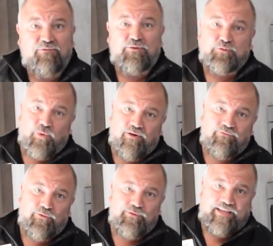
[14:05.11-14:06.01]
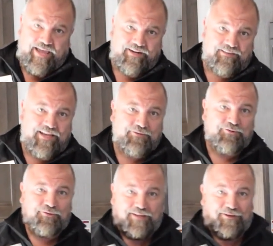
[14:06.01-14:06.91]
for 12-volt and
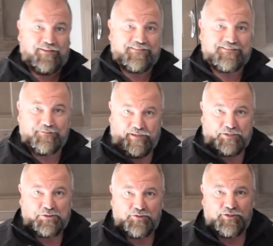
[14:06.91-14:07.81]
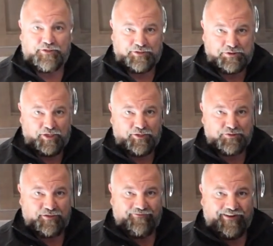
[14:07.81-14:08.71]
electrical outlets to make sure that you can charge
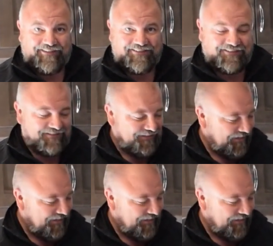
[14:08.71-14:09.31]
your devices.